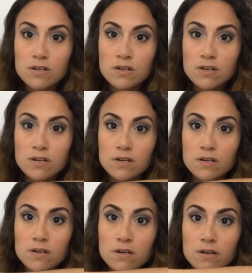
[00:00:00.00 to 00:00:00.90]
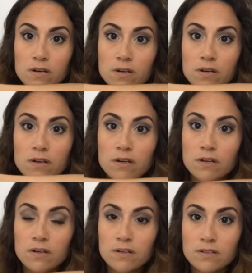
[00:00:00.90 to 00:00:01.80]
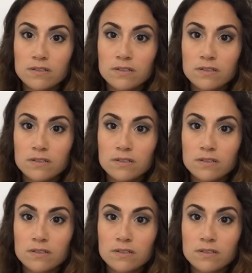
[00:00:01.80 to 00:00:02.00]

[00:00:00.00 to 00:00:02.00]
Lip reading: Nothing is said.